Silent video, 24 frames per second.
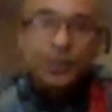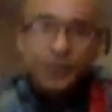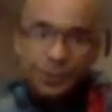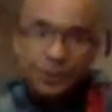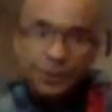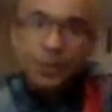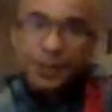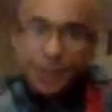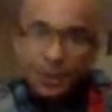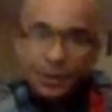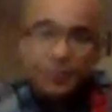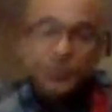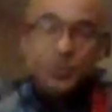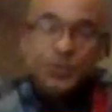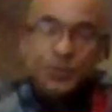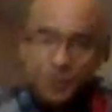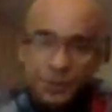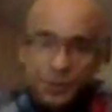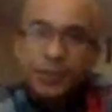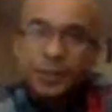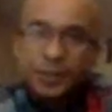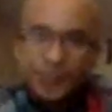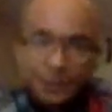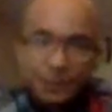create a
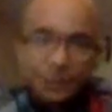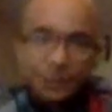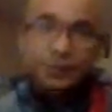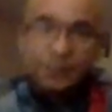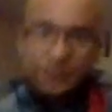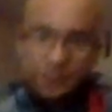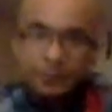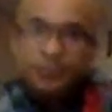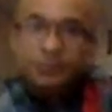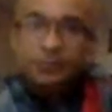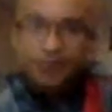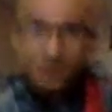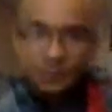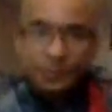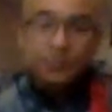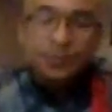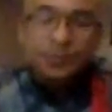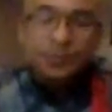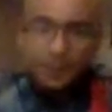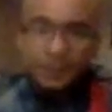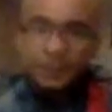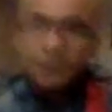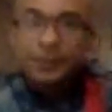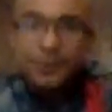screen.
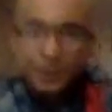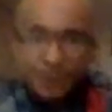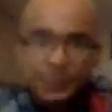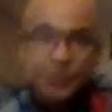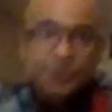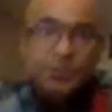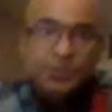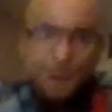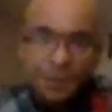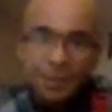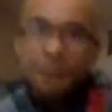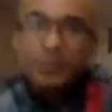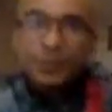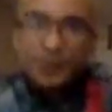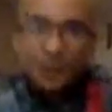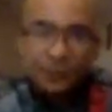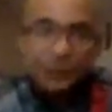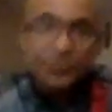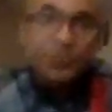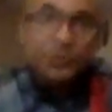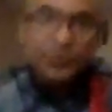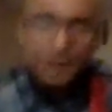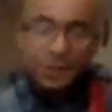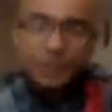This is going to
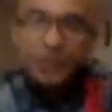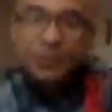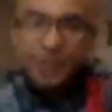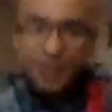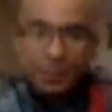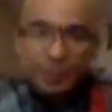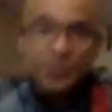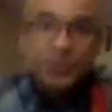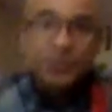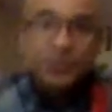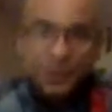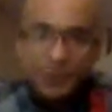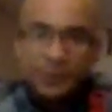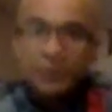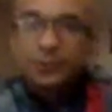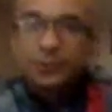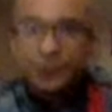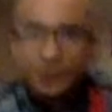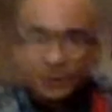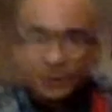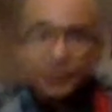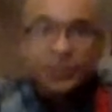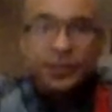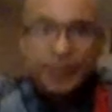be steps 2
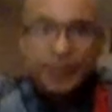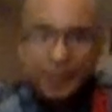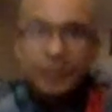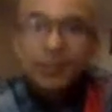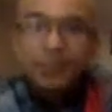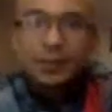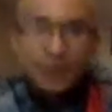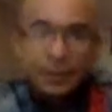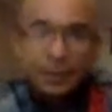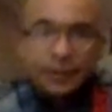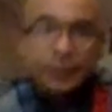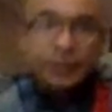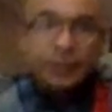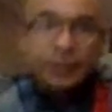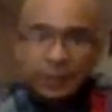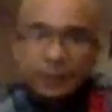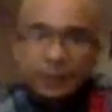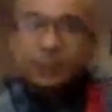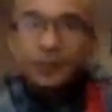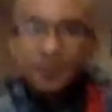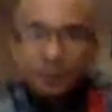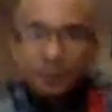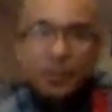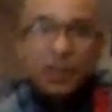of
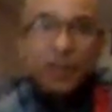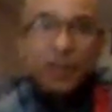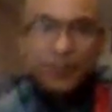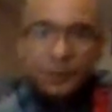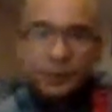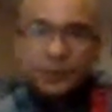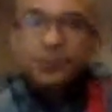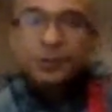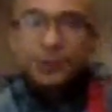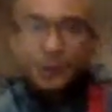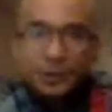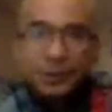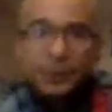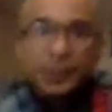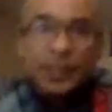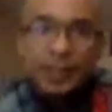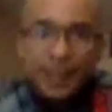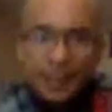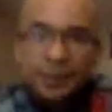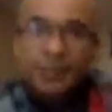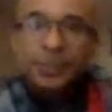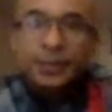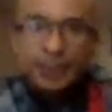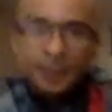a molecule
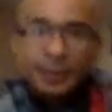that